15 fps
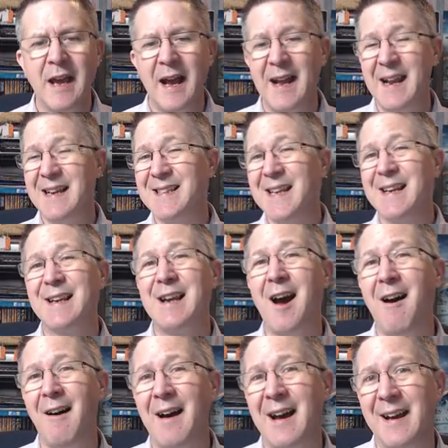And as a
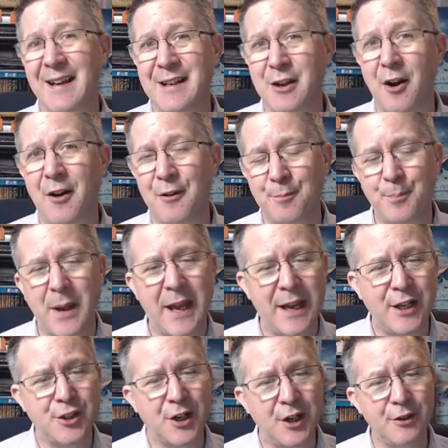guide on
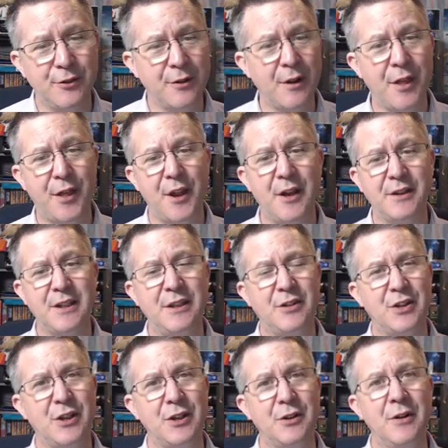page
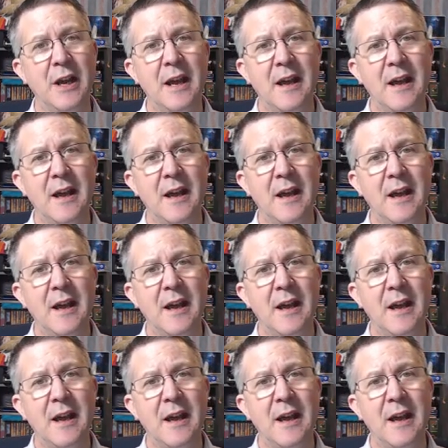132,